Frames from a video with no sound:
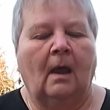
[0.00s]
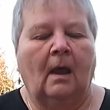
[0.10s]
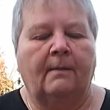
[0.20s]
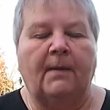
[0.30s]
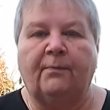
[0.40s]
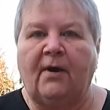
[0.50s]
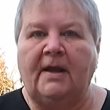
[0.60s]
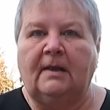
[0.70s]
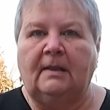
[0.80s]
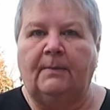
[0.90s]
I've been
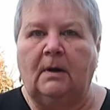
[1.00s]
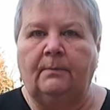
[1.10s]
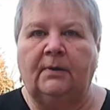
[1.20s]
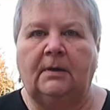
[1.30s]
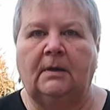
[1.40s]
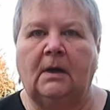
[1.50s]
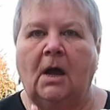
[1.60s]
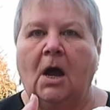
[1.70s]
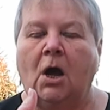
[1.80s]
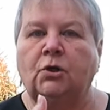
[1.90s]
breaking them up
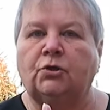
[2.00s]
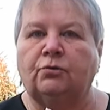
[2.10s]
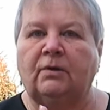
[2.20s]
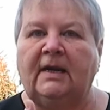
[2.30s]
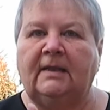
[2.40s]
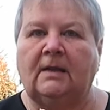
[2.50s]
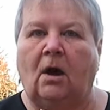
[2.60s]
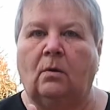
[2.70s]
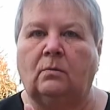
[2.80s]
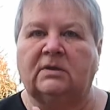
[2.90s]
and drilling the
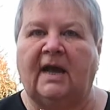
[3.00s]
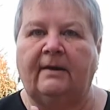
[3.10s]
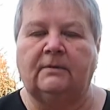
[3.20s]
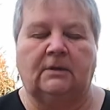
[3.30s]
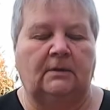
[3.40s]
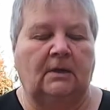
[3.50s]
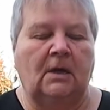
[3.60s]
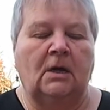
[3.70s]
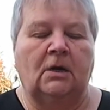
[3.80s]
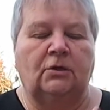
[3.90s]
holes out
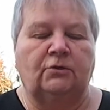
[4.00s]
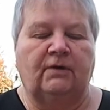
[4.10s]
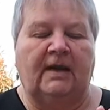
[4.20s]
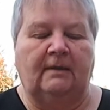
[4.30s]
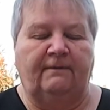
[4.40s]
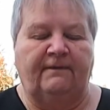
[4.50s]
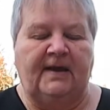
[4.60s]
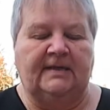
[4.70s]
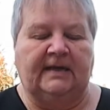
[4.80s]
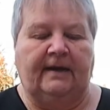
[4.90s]
and drilling the
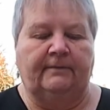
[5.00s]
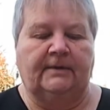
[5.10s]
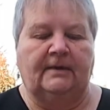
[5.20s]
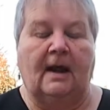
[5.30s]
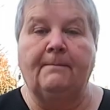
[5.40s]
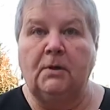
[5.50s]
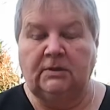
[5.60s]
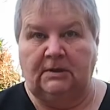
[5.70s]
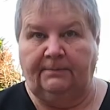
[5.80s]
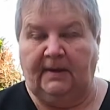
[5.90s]
feet out. I
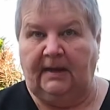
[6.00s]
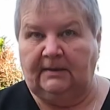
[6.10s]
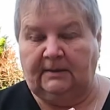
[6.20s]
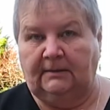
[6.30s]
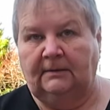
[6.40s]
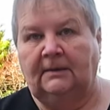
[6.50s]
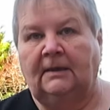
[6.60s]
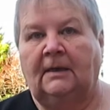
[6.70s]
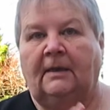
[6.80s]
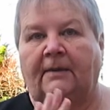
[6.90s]
must admit
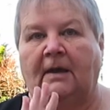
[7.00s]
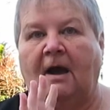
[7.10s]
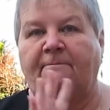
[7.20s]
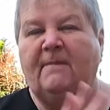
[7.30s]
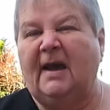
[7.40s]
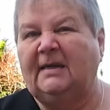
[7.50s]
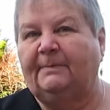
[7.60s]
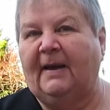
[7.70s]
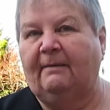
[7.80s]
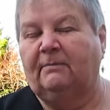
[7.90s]
that I've made
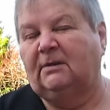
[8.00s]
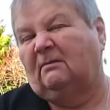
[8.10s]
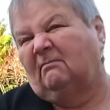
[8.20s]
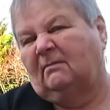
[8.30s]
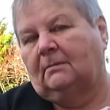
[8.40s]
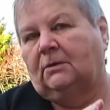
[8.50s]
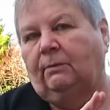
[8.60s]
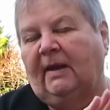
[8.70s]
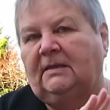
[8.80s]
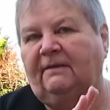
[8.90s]
about
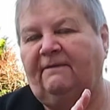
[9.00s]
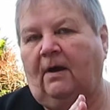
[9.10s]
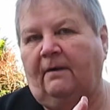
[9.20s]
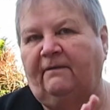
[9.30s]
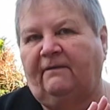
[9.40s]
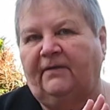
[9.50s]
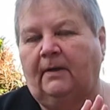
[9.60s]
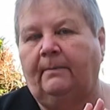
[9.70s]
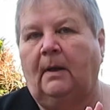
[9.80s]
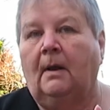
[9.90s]
25 of
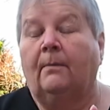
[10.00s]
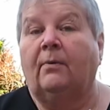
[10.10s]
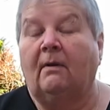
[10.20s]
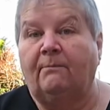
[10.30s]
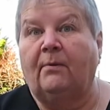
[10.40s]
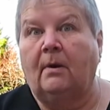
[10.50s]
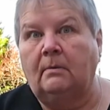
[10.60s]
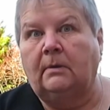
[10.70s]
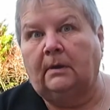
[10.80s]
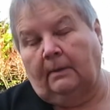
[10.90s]
them, but I've
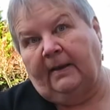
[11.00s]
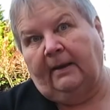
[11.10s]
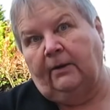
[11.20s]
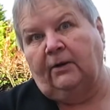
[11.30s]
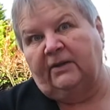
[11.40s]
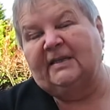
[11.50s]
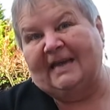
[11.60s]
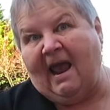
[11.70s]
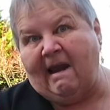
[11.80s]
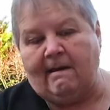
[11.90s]
broken about another
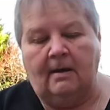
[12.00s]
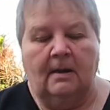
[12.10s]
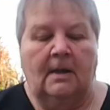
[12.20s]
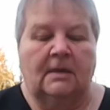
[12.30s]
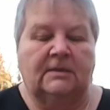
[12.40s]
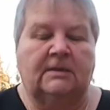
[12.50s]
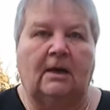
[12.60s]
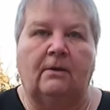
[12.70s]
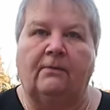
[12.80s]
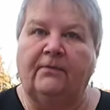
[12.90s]
10.
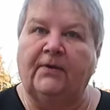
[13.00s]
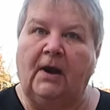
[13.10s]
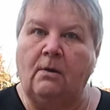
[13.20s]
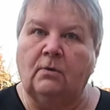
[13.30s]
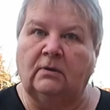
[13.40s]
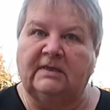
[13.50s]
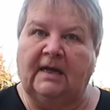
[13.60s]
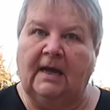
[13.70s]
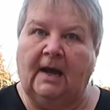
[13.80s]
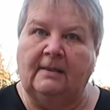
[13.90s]
So the local
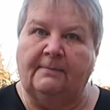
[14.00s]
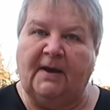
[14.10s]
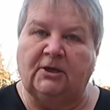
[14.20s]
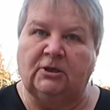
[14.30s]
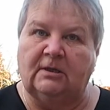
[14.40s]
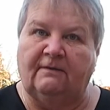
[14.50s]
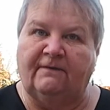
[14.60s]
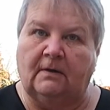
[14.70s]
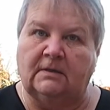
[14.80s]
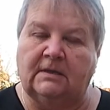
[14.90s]
deer and the badgers and the
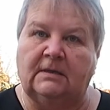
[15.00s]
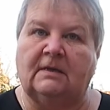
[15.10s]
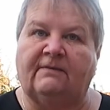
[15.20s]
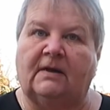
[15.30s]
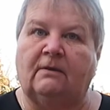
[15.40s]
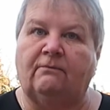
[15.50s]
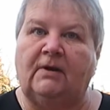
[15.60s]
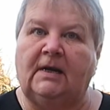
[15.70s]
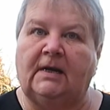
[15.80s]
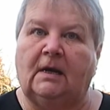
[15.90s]
foxes have had a
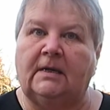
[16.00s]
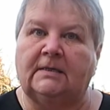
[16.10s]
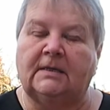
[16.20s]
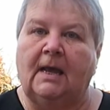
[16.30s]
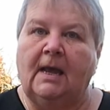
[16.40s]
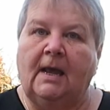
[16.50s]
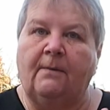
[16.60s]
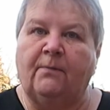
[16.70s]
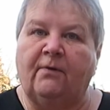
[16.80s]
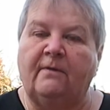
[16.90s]
really nice
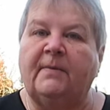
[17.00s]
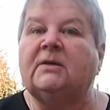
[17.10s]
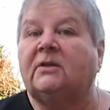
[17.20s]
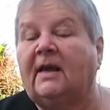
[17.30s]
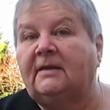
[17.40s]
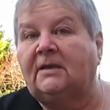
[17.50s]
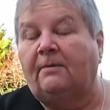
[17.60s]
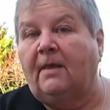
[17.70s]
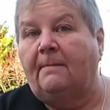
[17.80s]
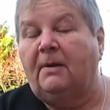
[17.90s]
improvement to
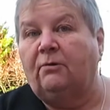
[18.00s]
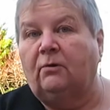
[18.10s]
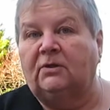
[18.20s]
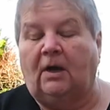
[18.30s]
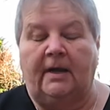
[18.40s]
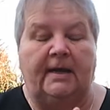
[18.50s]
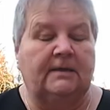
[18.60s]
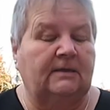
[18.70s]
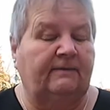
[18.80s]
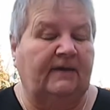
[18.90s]
their mineral
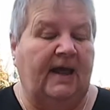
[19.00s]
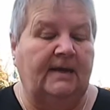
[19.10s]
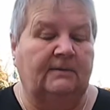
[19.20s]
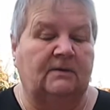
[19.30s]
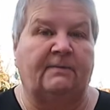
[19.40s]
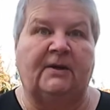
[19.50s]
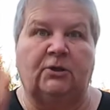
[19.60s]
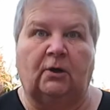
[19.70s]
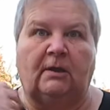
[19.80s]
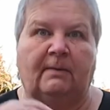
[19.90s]
diet of late, because I've been
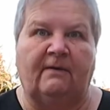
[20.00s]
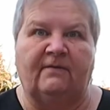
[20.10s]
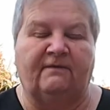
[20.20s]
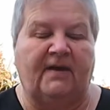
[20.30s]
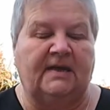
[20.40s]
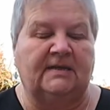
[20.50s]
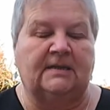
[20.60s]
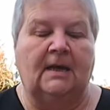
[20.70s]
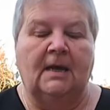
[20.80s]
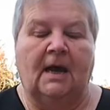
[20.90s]
chucking them over the
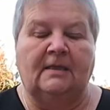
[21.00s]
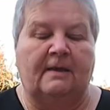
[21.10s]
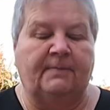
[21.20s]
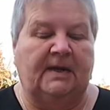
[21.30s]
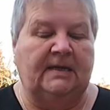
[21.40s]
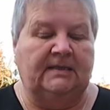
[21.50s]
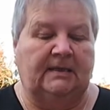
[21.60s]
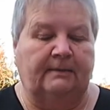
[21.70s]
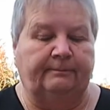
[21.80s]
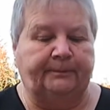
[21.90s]
fence and they've been
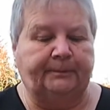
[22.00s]
eating them.